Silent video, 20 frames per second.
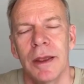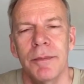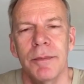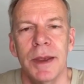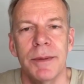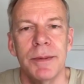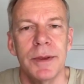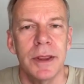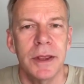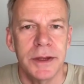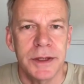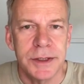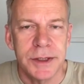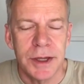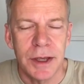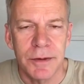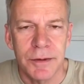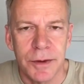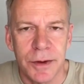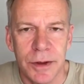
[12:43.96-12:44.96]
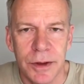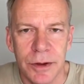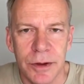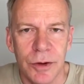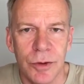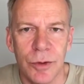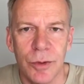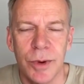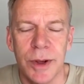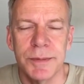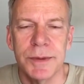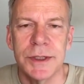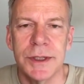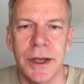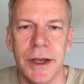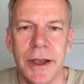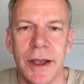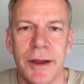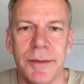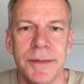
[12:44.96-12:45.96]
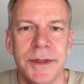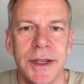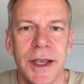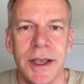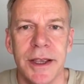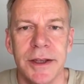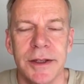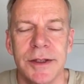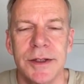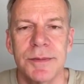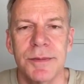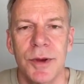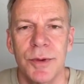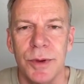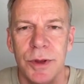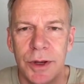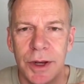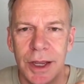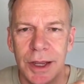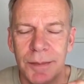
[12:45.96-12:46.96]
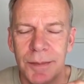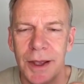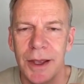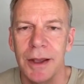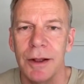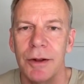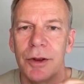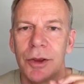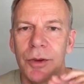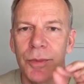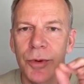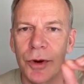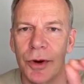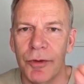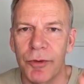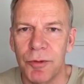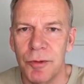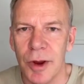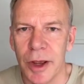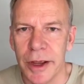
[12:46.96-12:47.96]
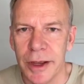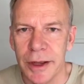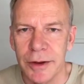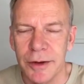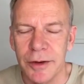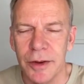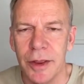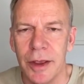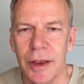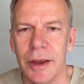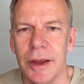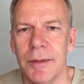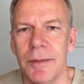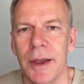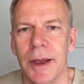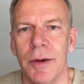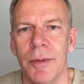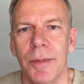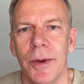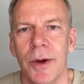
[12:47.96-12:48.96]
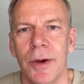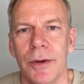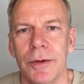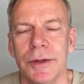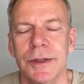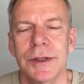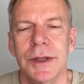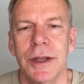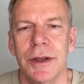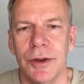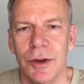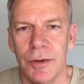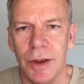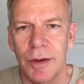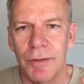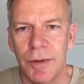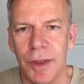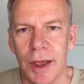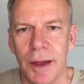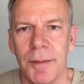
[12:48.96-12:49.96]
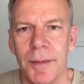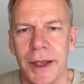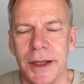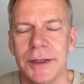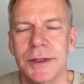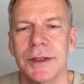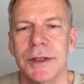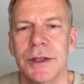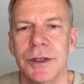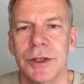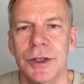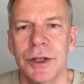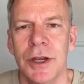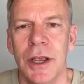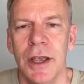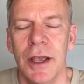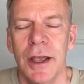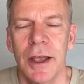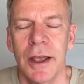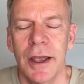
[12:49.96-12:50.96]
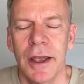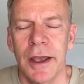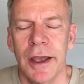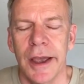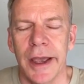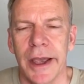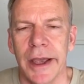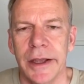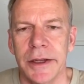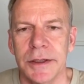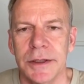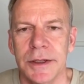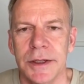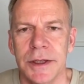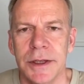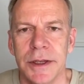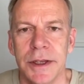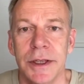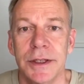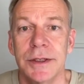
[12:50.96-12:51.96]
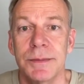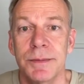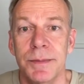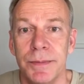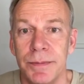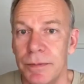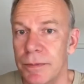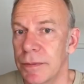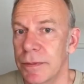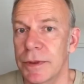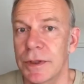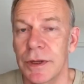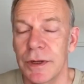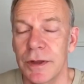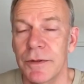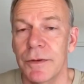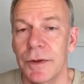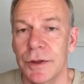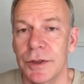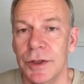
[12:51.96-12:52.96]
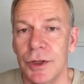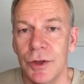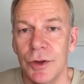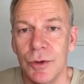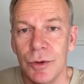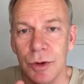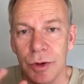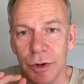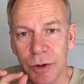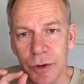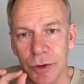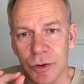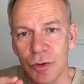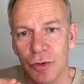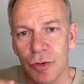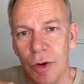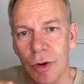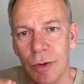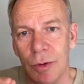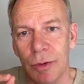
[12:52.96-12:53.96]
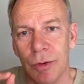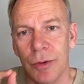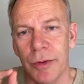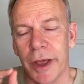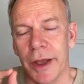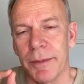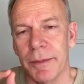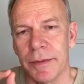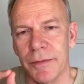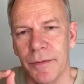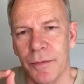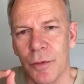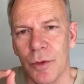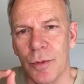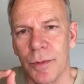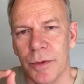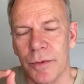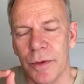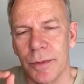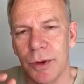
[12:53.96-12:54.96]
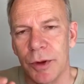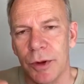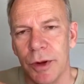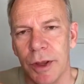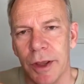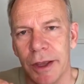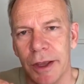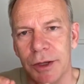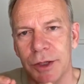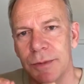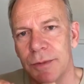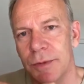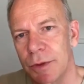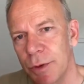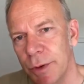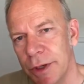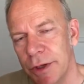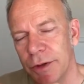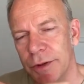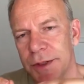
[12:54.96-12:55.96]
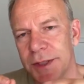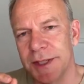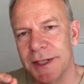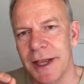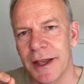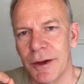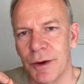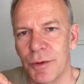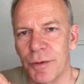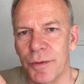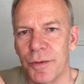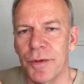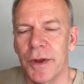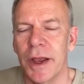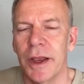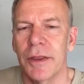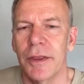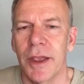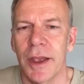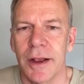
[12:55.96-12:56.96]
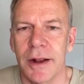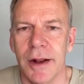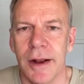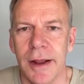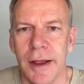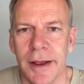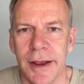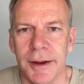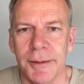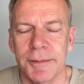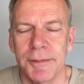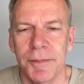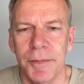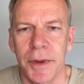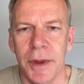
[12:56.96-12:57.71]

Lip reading: Maybe they discover that your website updates, but with an email, you put it right into their email box and you have that message. And it's delivered. So you can control that form of communication between yourself and that client.